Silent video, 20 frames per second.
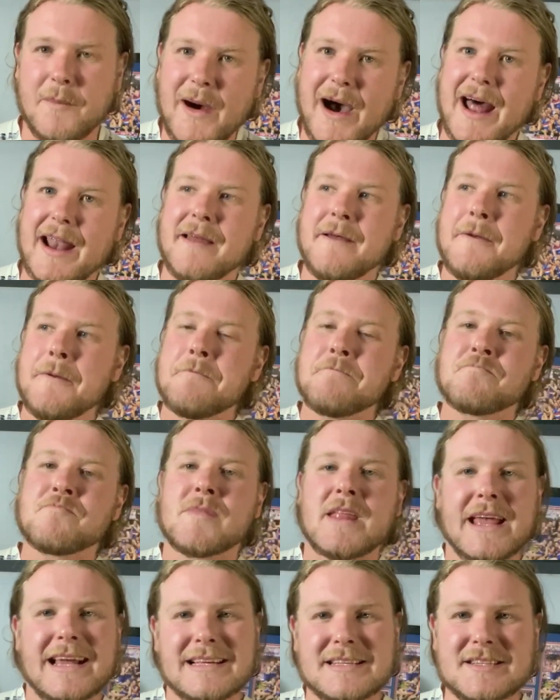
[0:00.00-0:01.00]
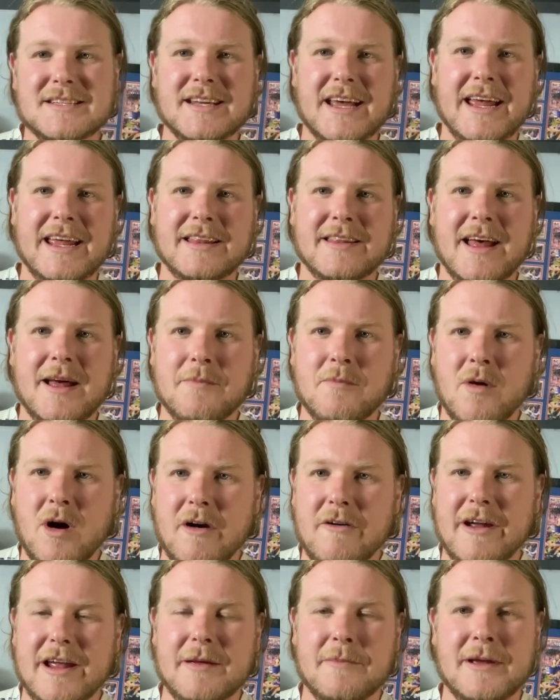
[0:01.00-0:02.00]
But in saying that, my
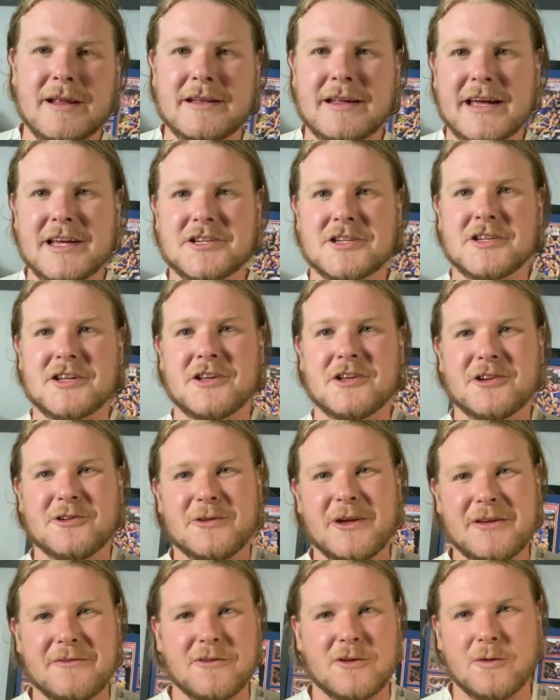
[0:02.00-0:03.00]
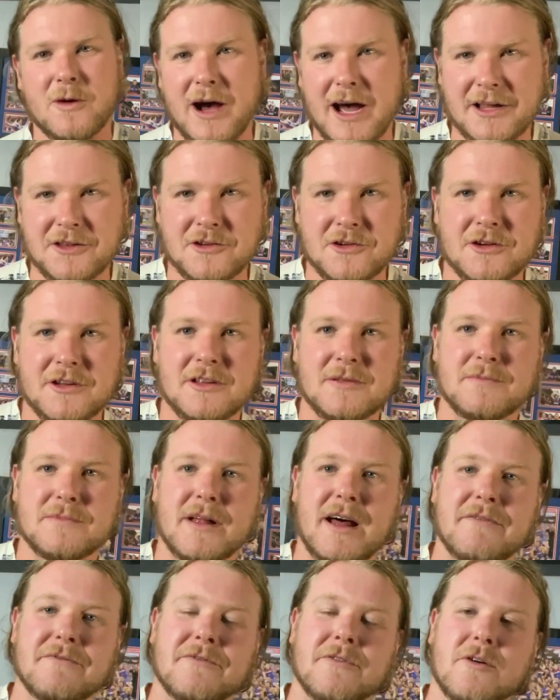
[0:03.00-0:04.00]
recommendation to you, if you are new to the
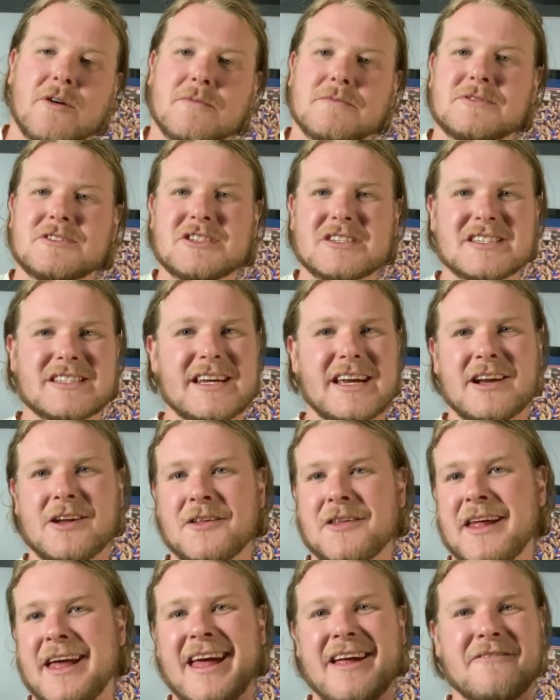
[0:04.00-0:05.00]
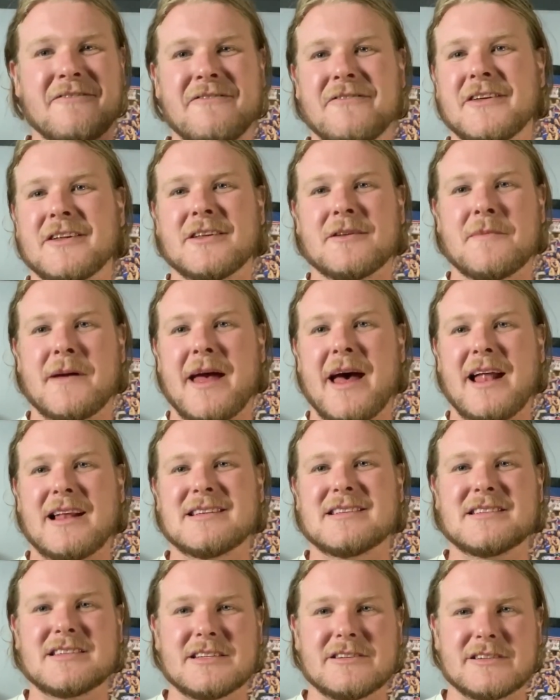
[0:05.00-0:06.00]
platform, just get on there and fill them
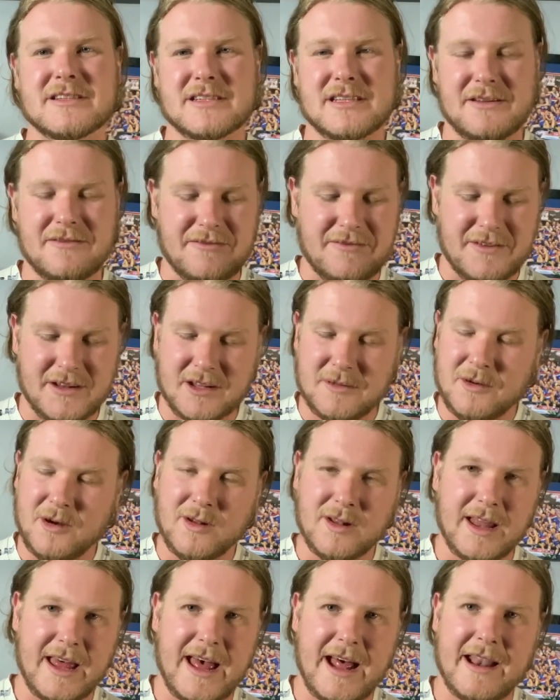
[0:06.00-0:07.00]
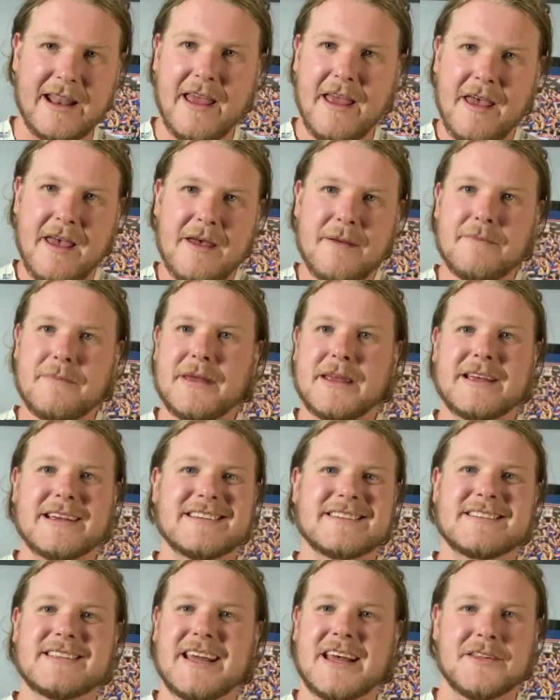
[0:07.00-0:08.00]
out. Seriously, fill them all out,
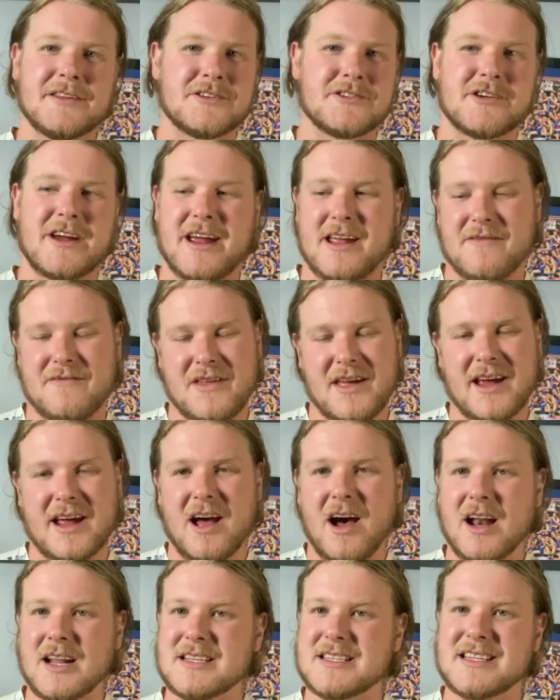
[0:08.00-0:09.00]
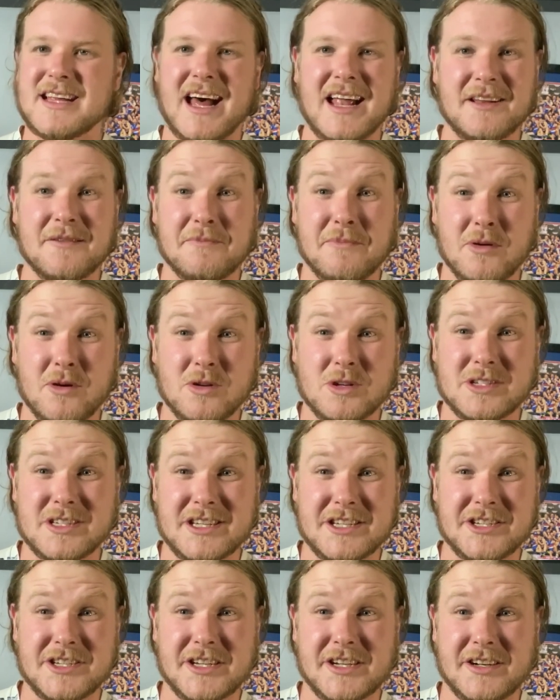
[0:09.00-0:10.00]
because down the track, if they're kind of starting to push
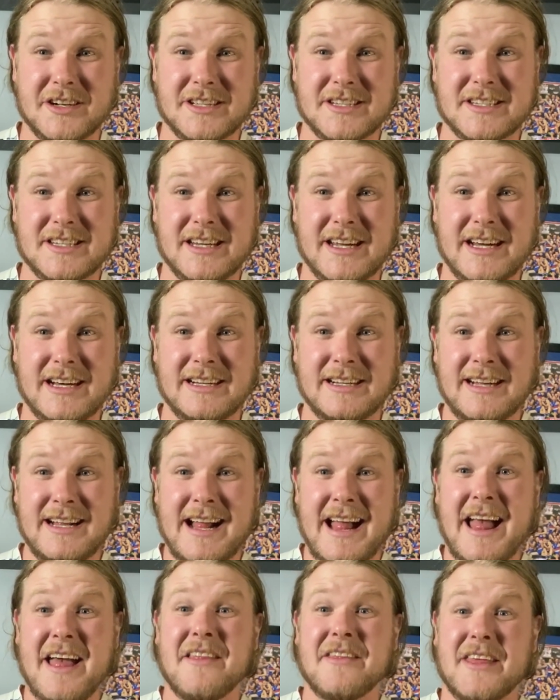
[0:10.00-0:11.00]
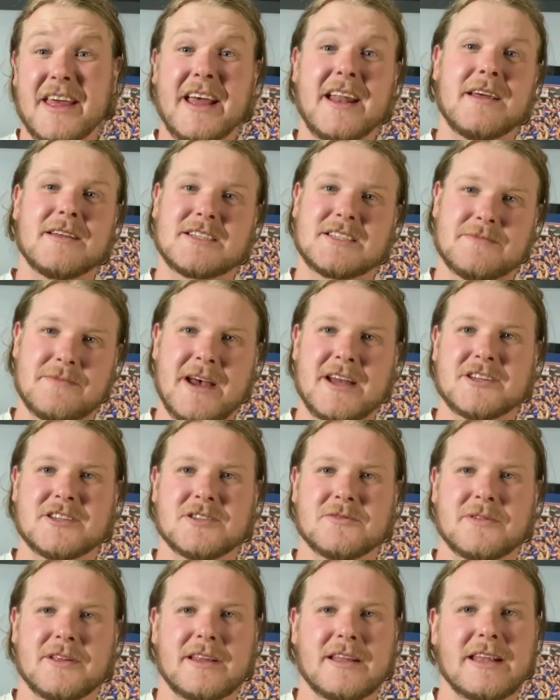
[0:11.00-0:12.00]
this shit on us now, they're going to smash
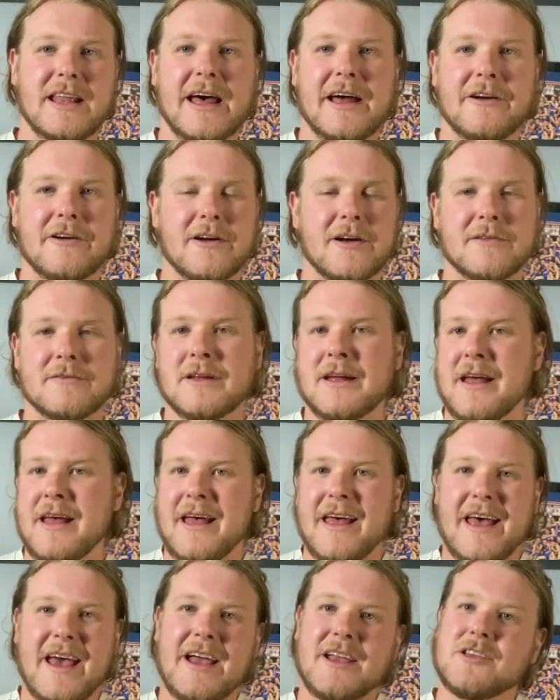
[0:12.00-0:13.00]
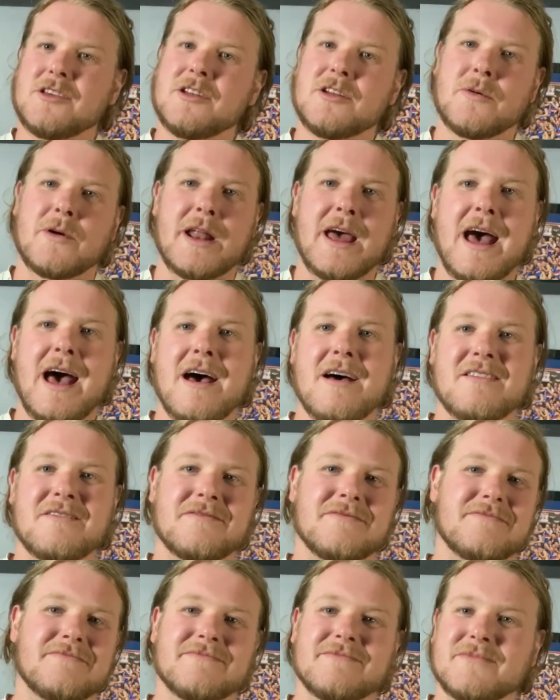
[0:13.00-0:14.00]
us with it later on. And you don't want to
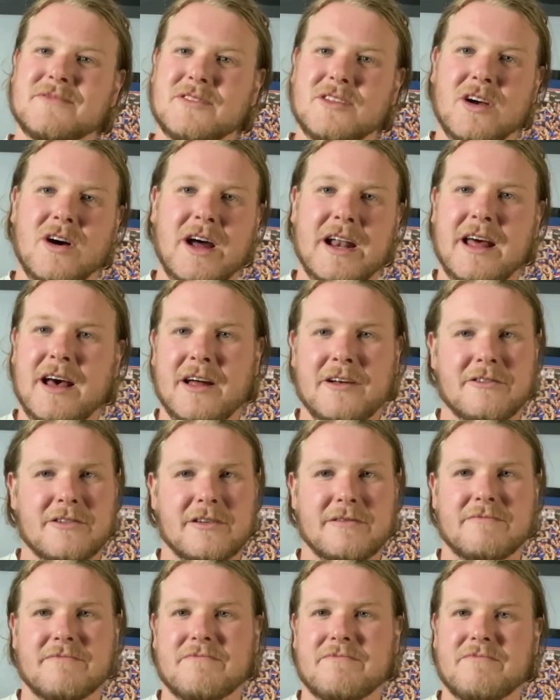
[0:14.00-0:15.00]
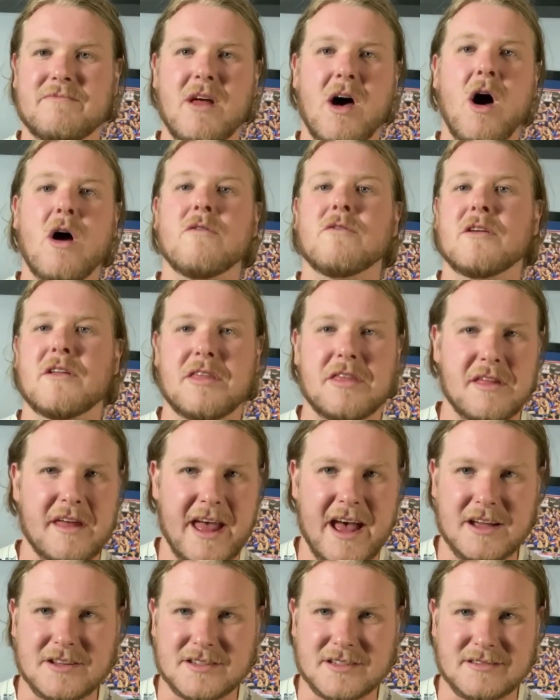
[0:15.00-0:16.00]
have 900, over
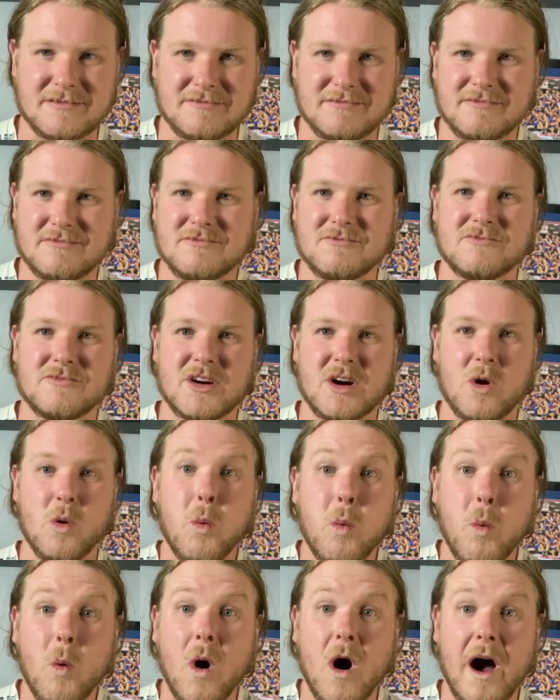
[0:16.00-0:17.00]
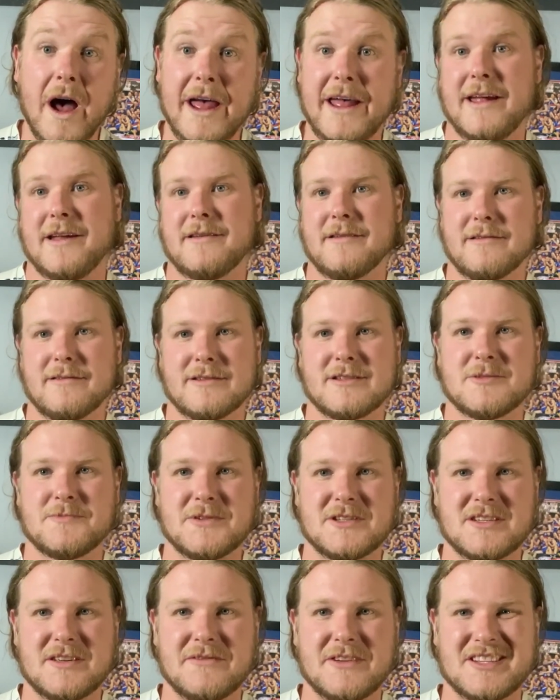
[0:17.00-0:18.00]
1,000 required
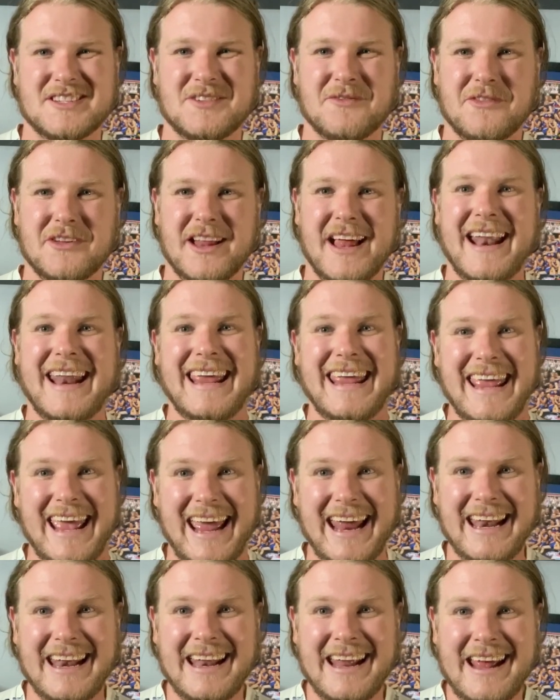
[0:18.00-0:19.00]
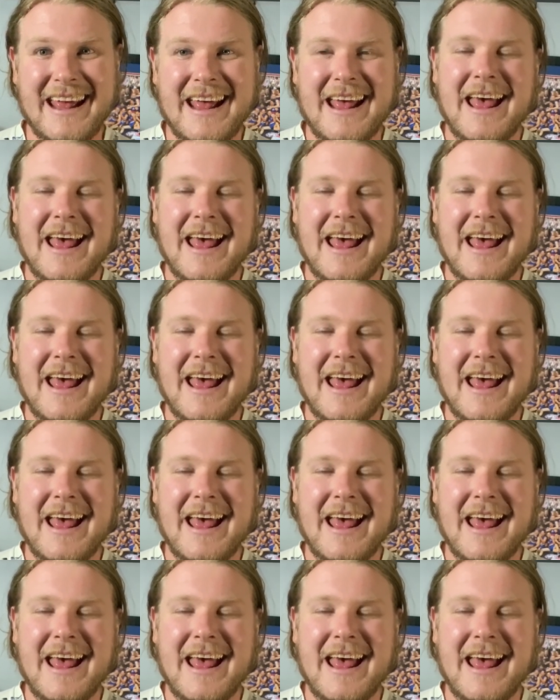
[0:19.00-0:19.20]
specifics to fill out again.